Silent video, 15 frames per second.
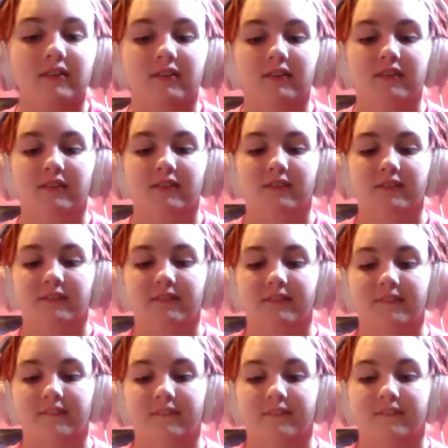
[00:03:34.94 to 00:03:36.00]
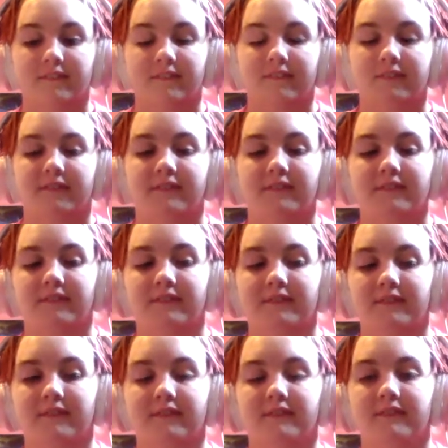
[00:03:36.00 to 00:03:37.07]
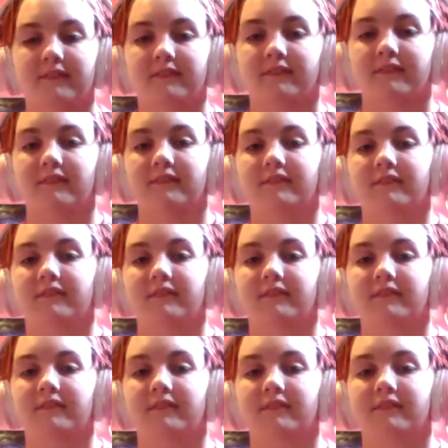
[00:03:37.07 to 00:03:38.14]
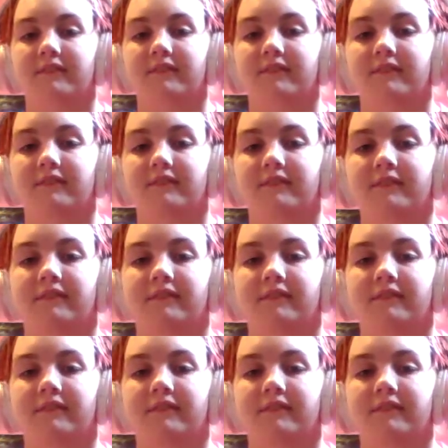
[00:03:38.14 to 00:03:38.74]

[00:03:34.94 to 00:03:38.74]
Nobody speaks.